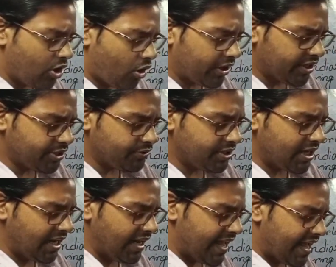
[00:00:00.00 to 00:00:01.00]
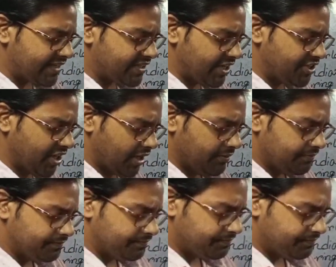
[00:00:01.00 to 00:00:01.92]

longitudinal extension.